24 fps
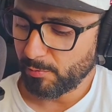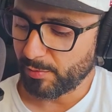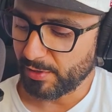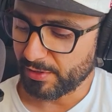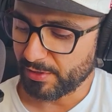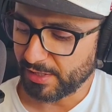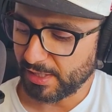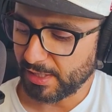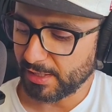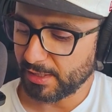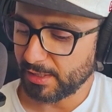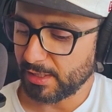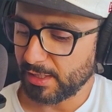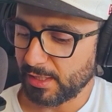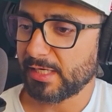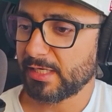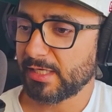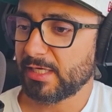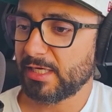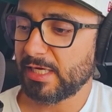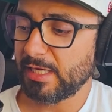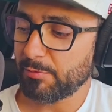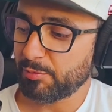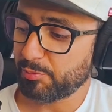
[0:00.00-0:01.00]
But then they
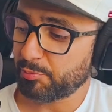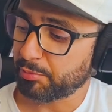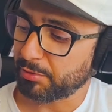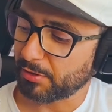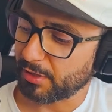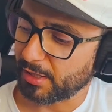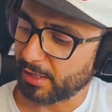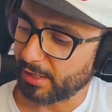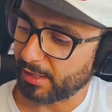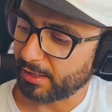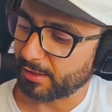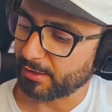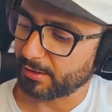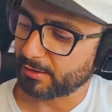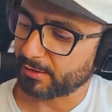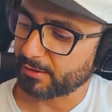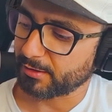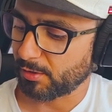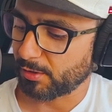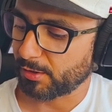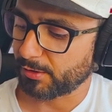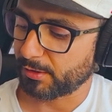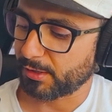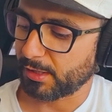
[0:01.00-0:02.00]
keep playing
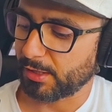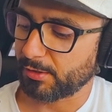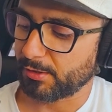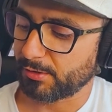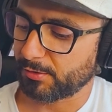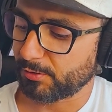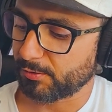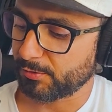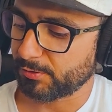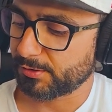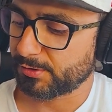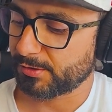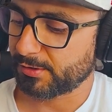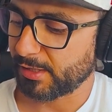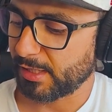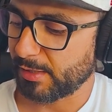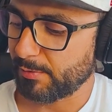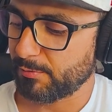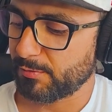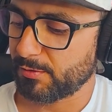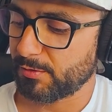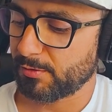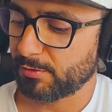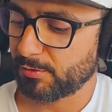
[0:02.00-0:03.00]
those
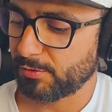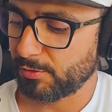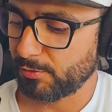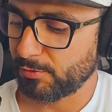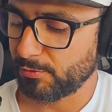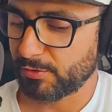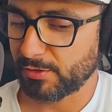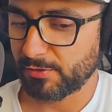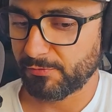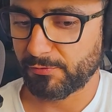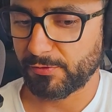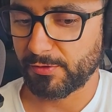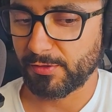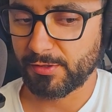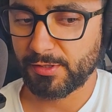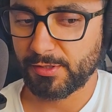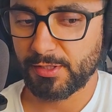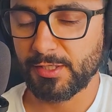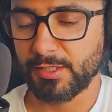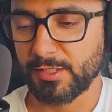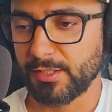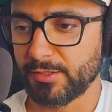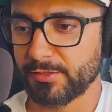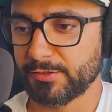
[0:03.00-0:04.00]
same 2 different
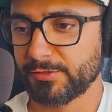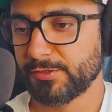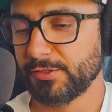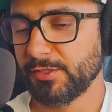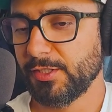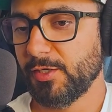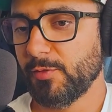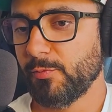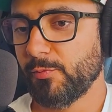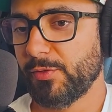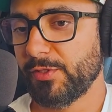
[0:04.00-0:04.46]
things,